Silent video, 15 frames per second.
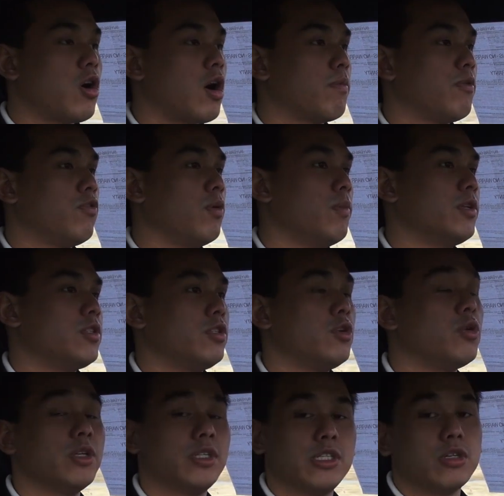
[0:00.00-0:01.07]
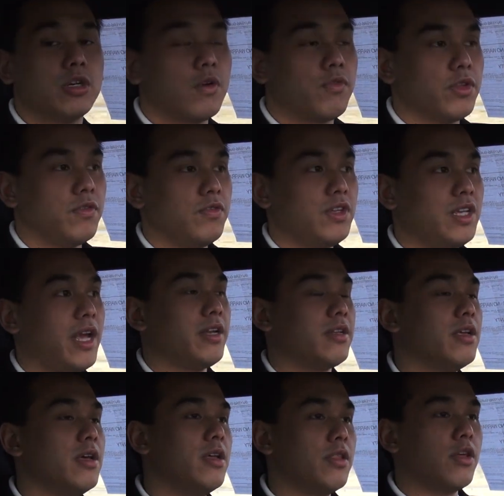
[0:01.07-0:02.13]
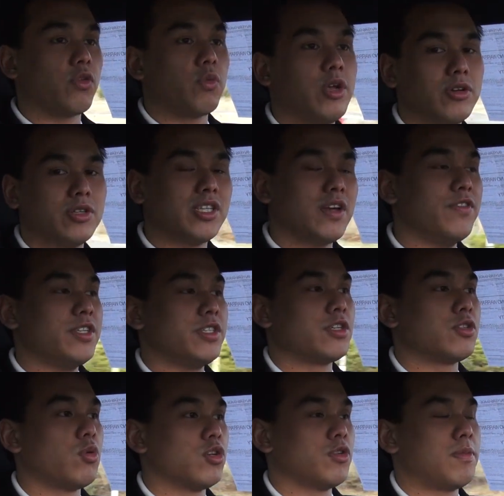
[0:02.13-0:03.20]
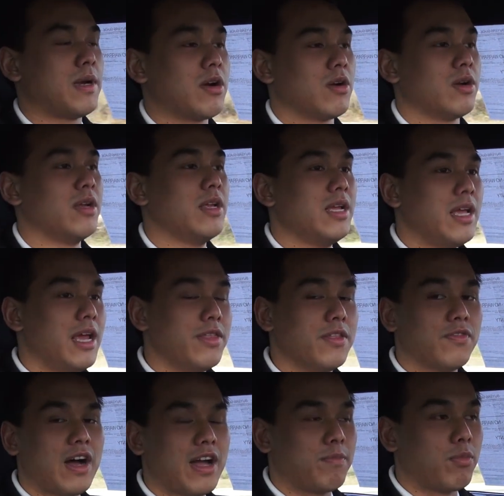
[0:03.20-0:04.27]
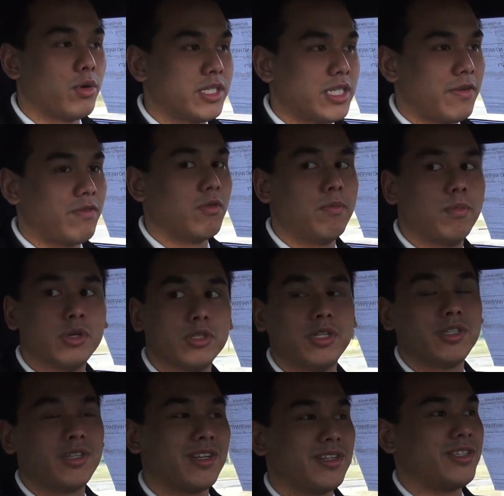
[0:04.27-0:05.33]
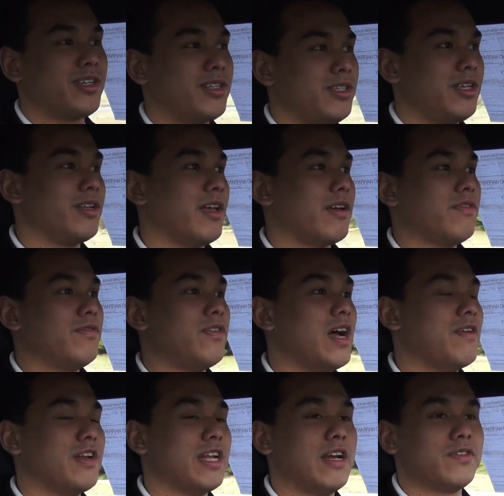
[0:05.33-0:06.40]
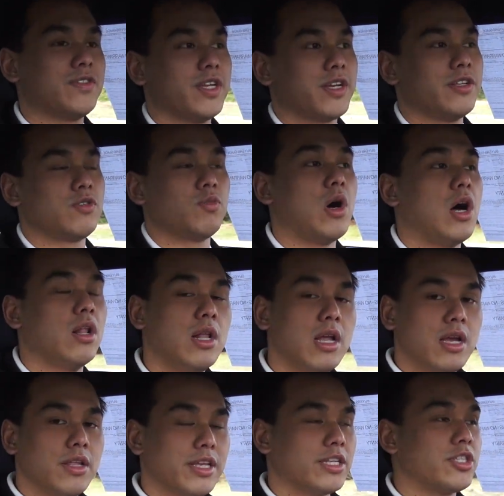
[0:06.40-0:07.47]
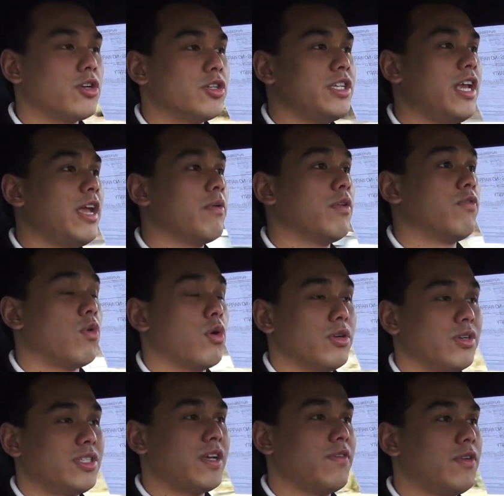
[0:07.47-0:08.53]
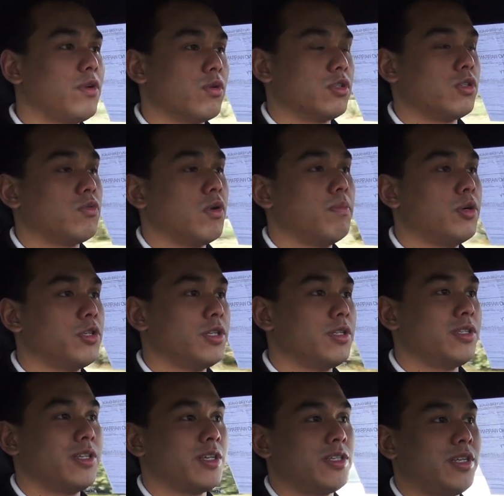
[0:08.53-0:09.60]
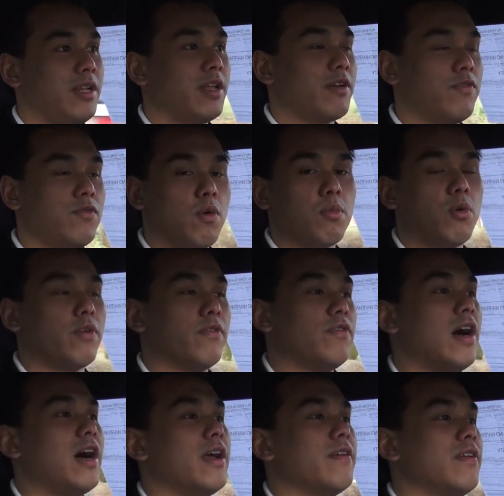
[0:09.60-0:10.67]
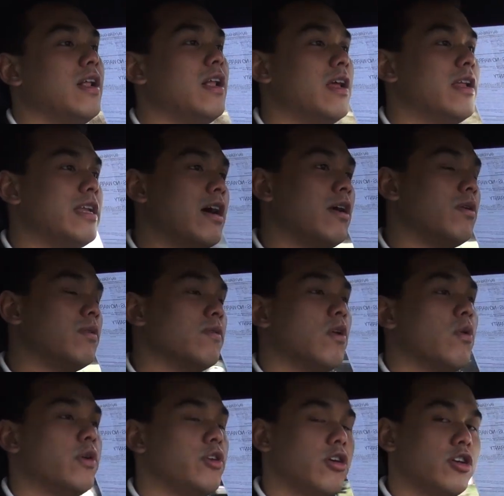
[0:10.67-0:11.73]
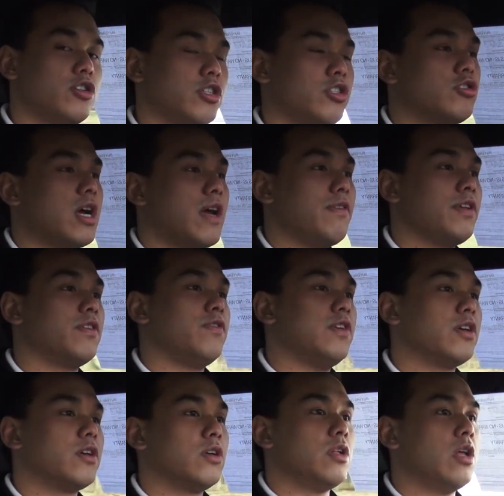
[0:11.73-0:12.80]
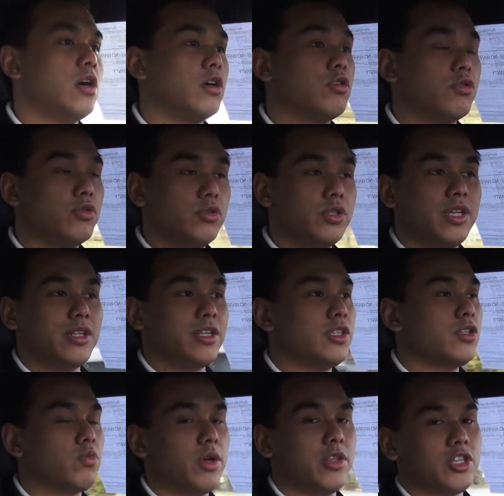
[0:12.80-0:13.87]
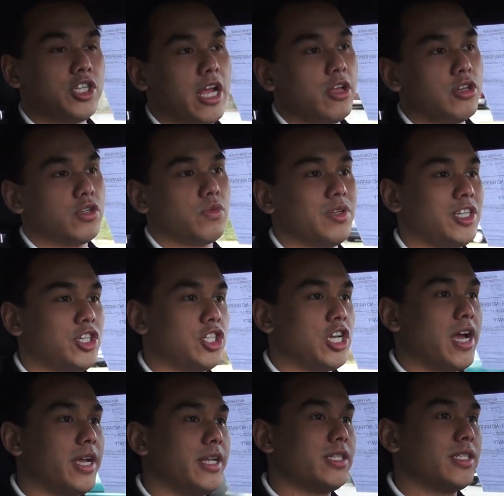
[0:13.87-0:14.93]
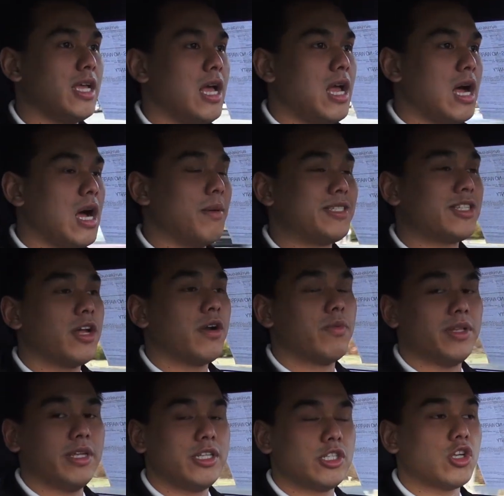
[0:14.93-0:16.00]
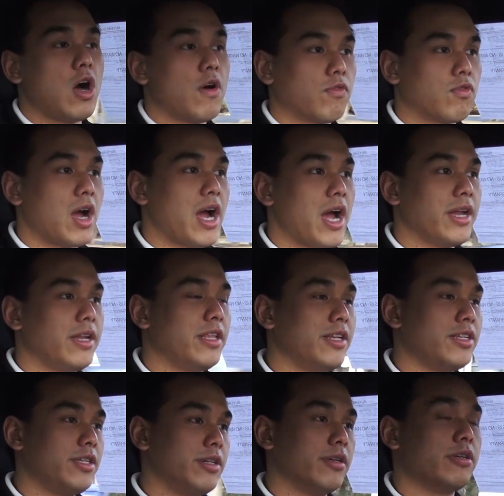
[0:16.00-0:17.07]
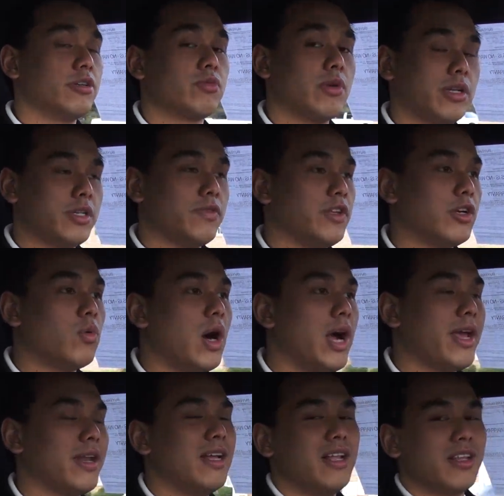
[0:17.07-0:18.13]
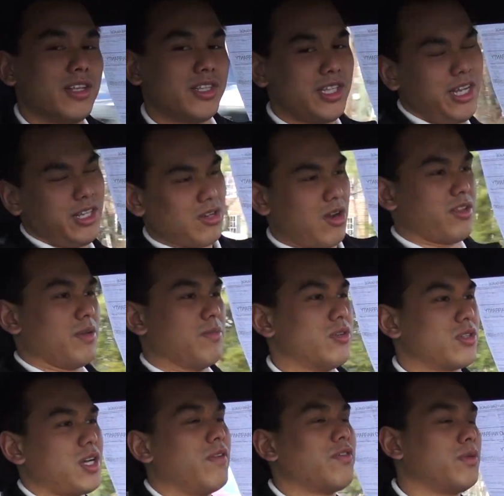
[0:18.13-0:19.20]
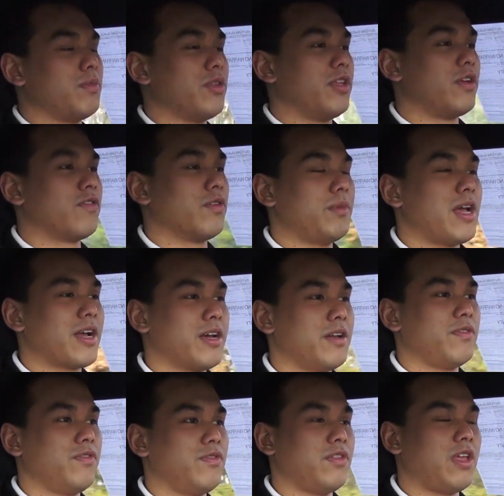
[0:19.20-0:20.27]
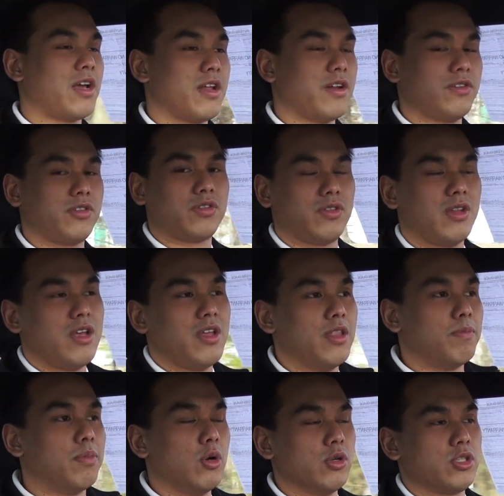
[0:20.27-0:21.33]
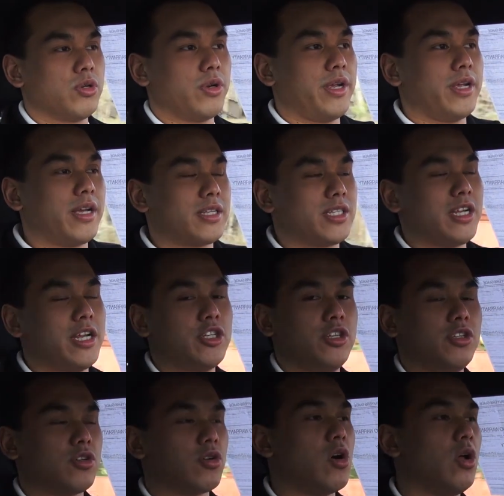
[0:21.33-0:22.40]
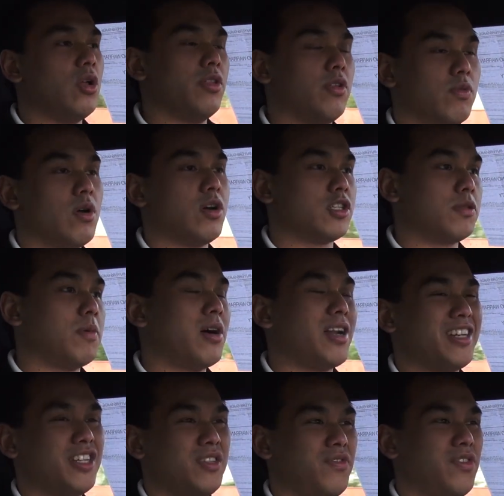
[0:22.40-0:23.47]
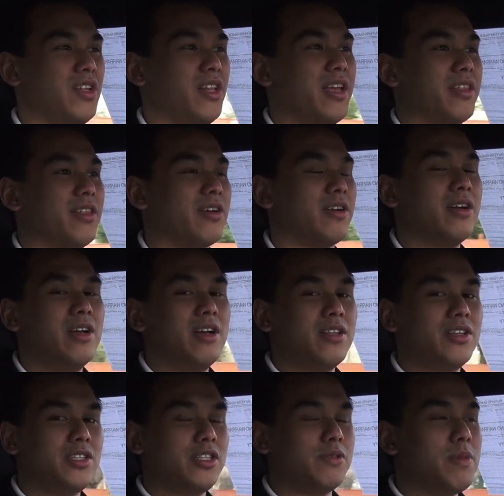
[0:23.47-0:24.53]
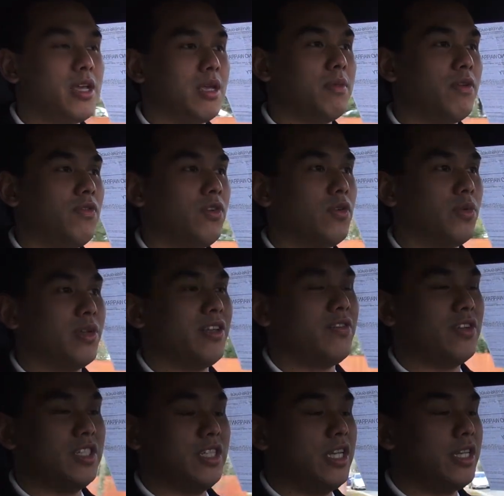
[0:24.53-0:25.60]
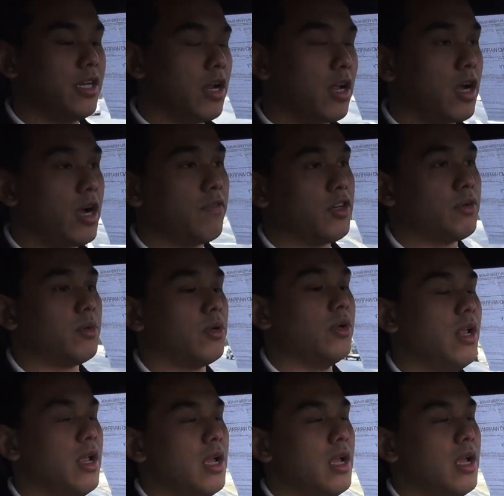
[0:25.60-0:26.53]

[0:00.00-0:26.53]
car performance, you could still go for the V eight. The three hundred seventy-six horsepower and the five point seven will push this thing to sixty in like five and a half seconds, while the S R T eight with four hundred seventy horses will push it to sixty in like four point five. Now, when you are just driving the vehicle along, cruising, this is where the Challenger really shines. Um, it's got a really soft ride. The interior is relatively quiet. The seats aren't the most comfortable thing for me. I kind of, they kind of, the bolstering extensions are all in the wrong spot. I just feel like they're, the seat's making me feel really fatigued and uncomfortable.